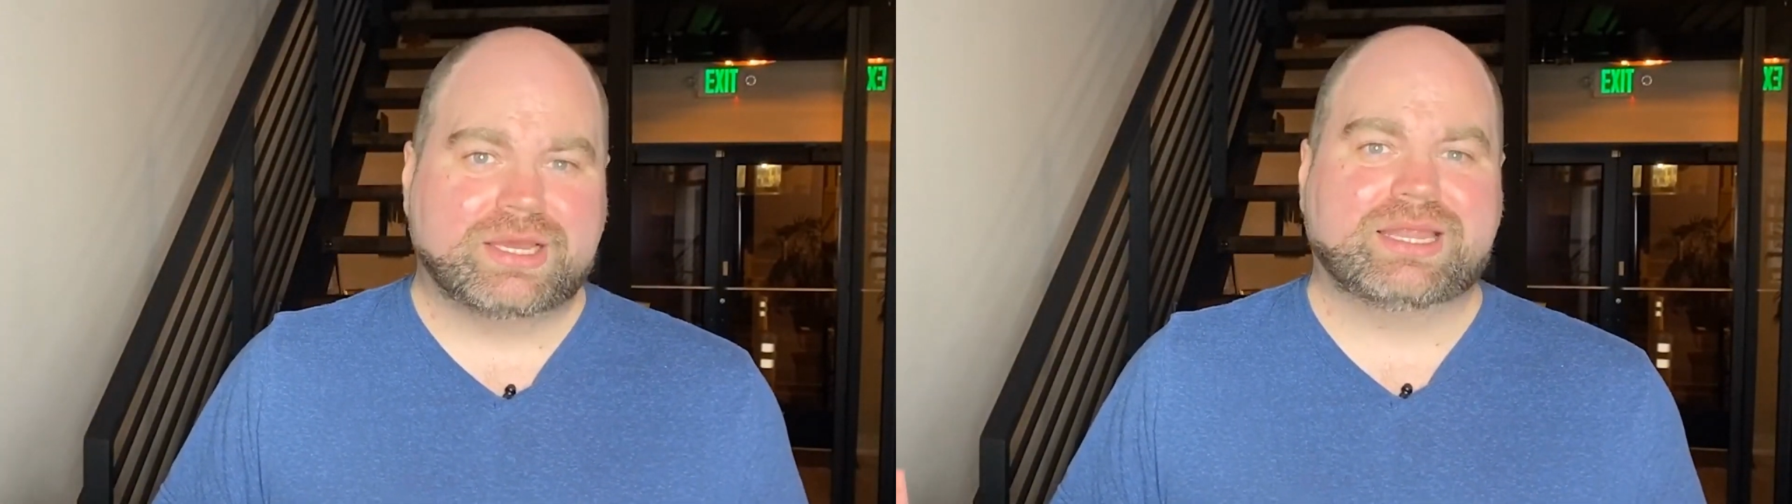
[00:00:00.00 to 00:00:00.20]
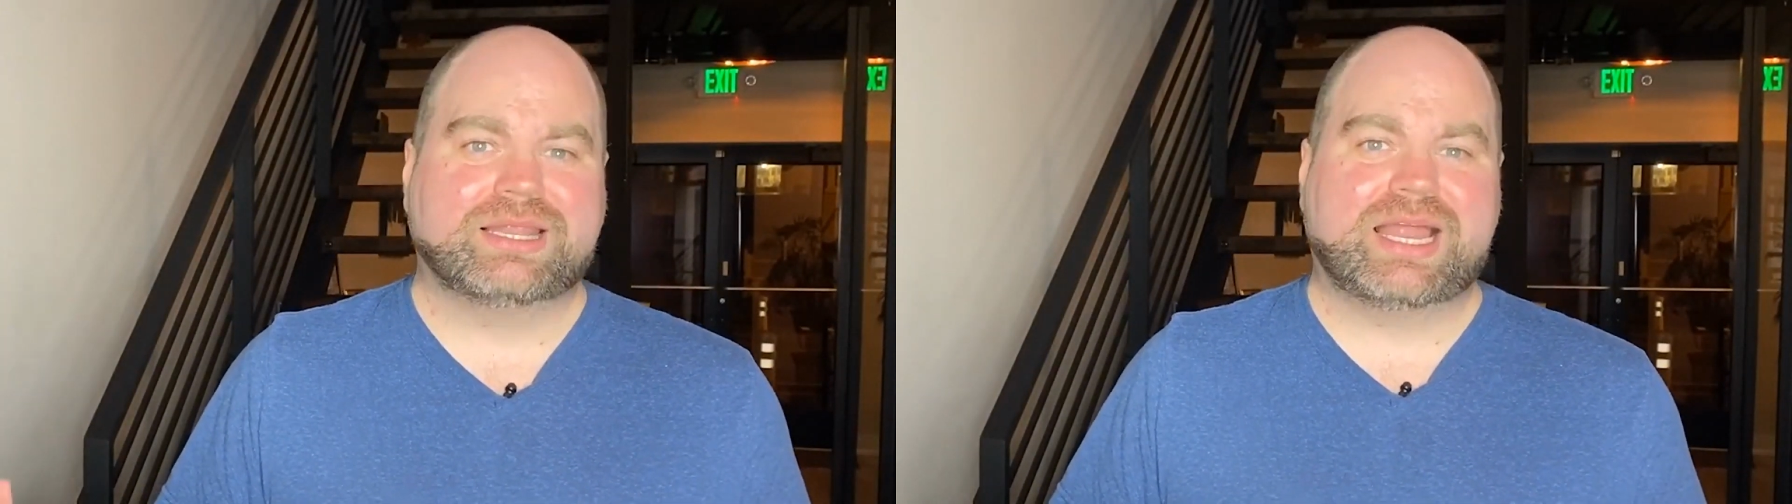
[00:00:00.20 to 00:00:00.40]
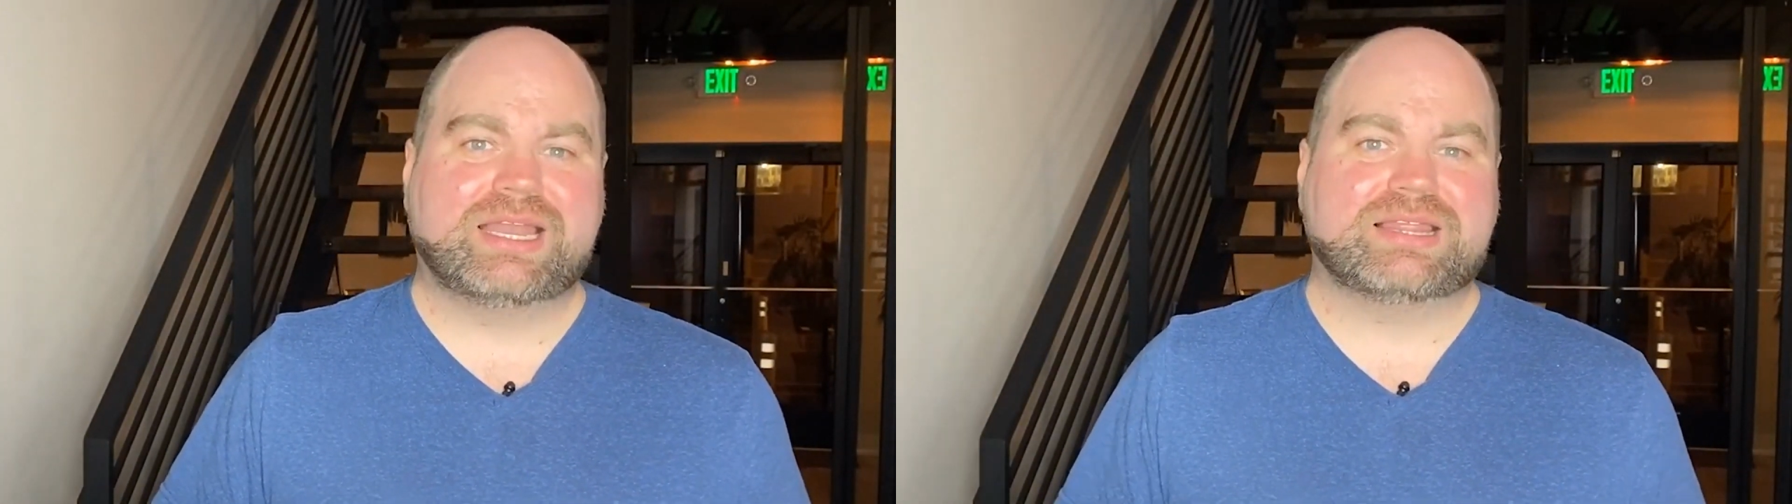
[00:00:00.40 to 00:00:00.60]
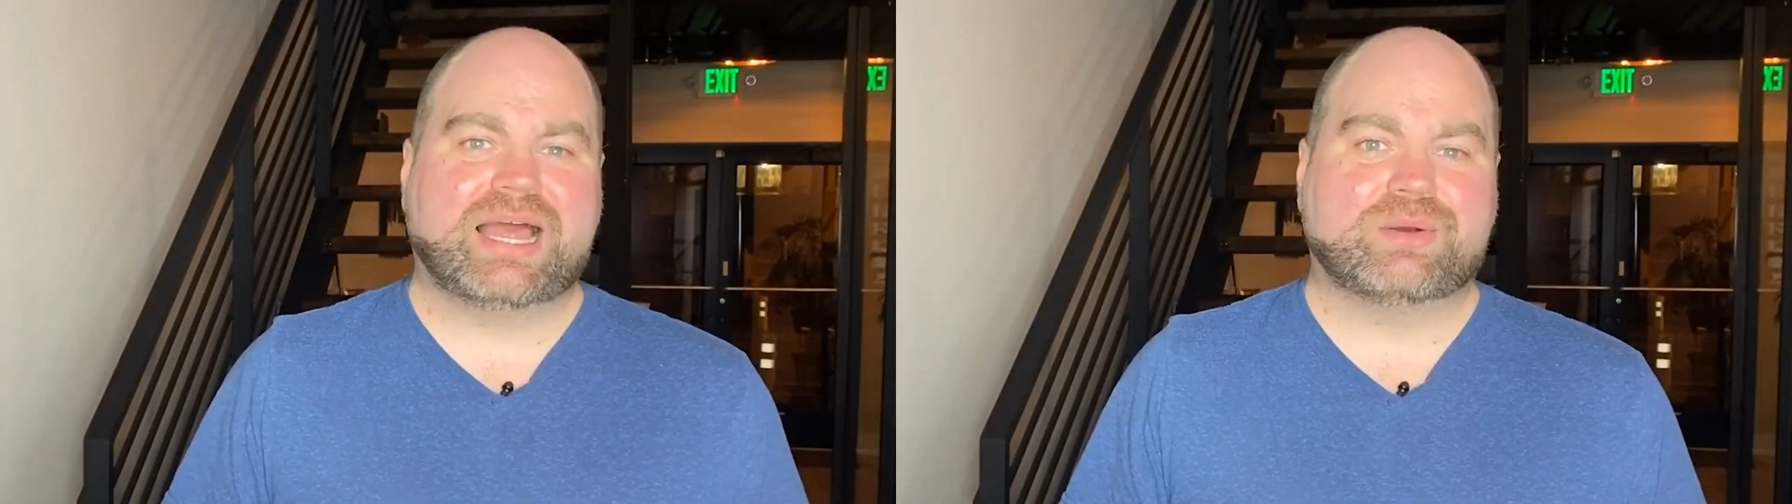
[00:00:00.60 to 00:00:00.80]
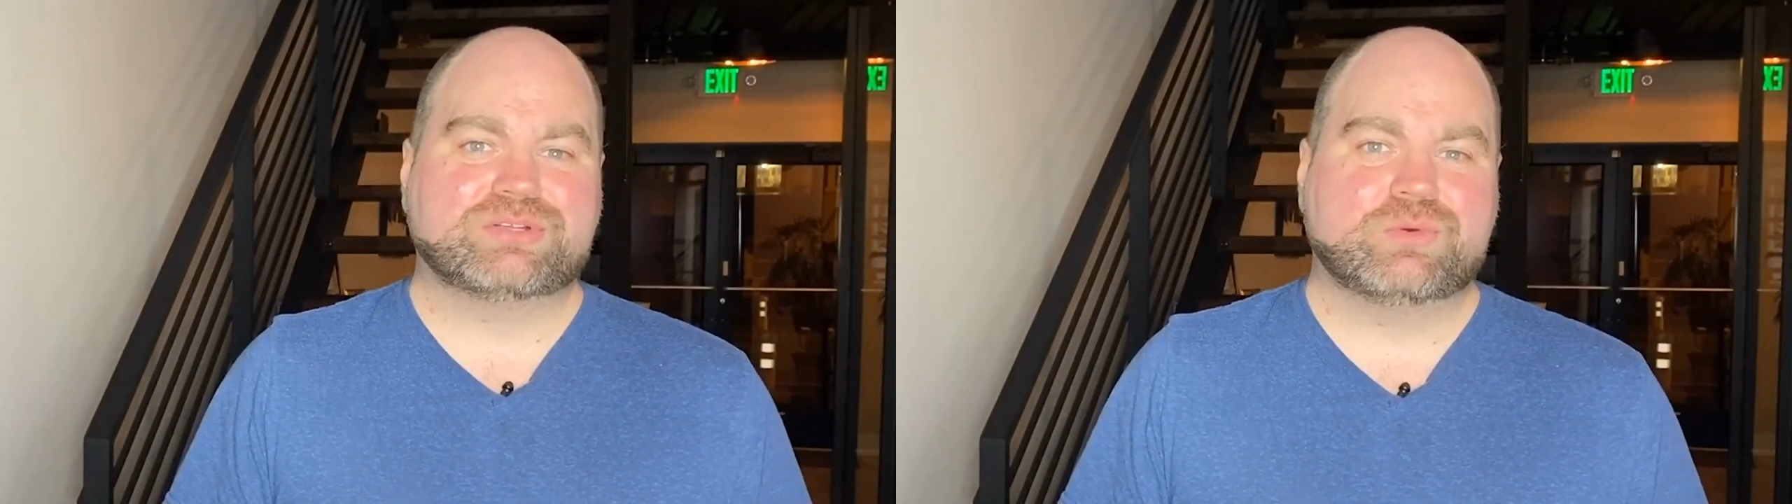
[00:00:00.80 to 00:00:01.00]
in landing
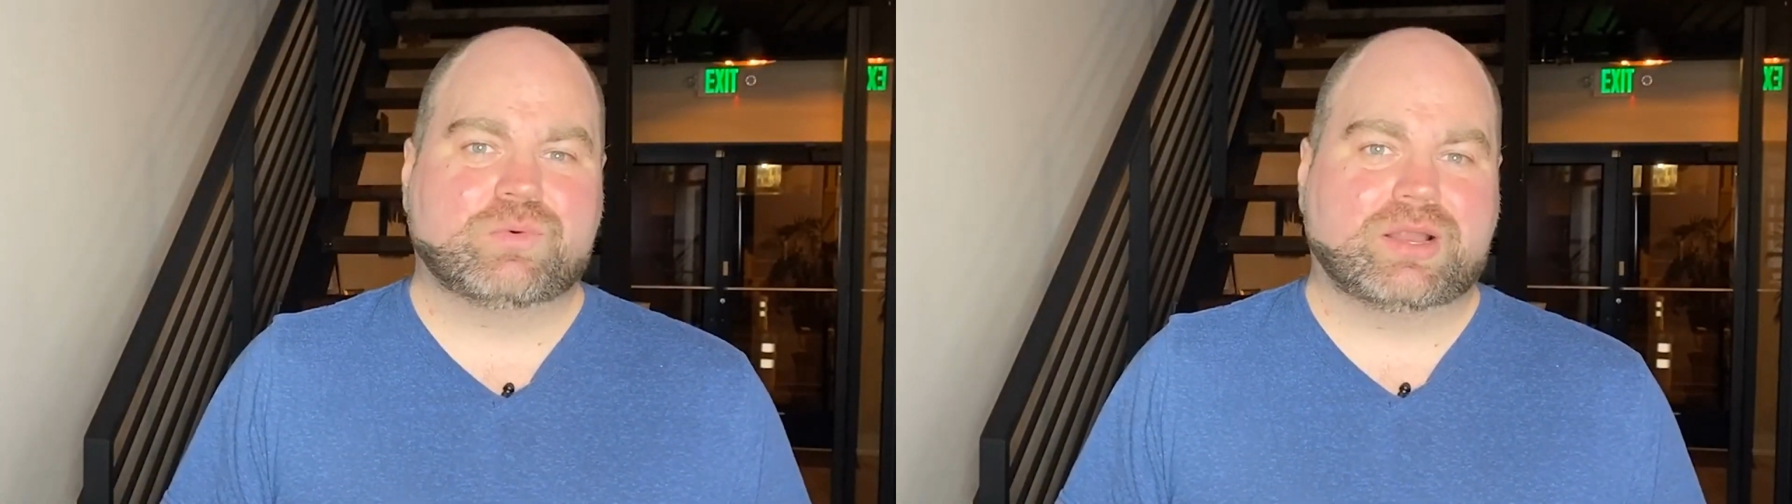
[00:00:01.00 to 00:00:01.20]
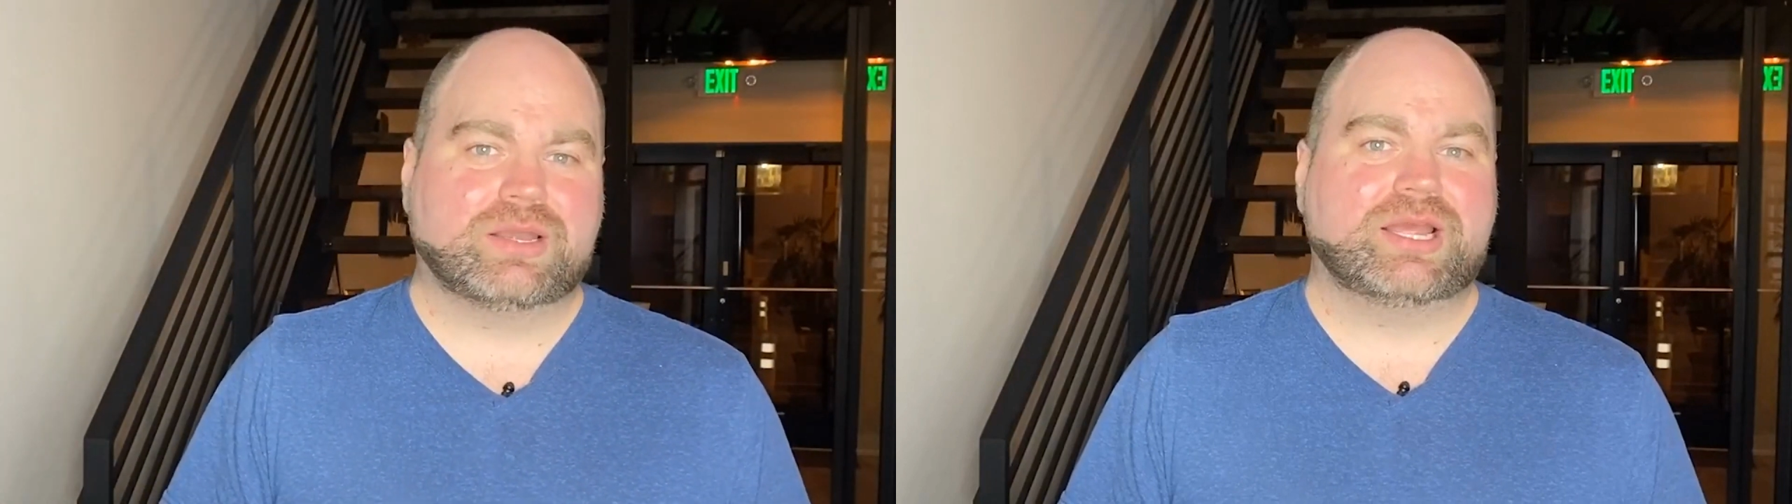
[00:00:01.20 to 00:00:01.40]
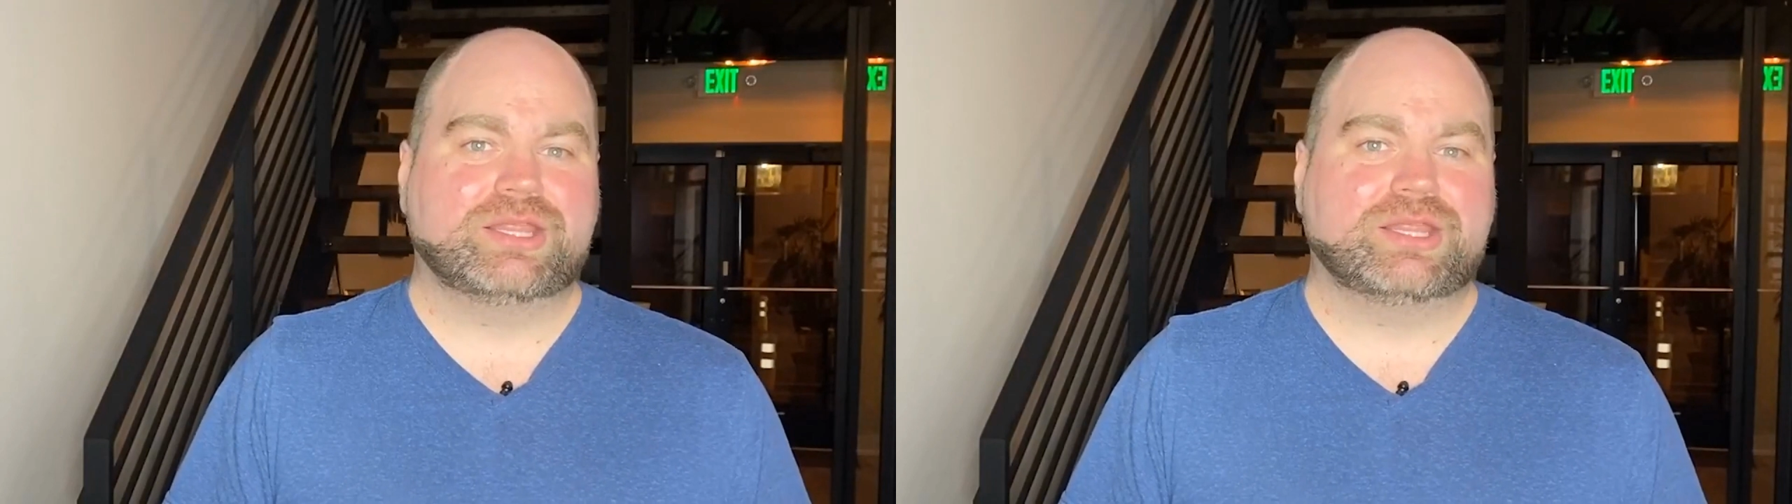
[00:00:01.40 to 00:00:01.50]
the house you want